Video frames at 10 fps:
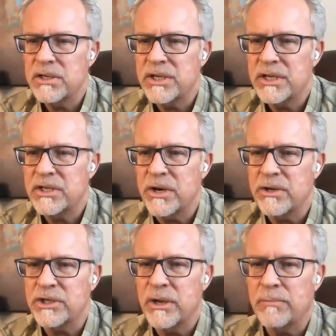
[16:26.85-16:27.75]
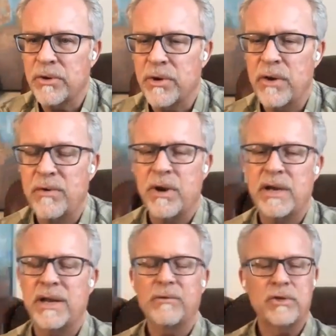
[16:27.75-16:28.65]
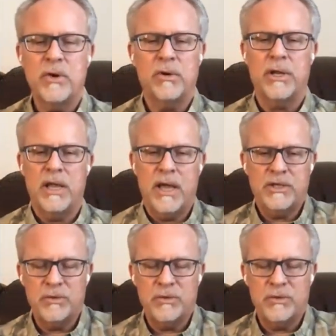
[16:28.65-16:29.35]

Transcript: sits there to some degree right now. Totally.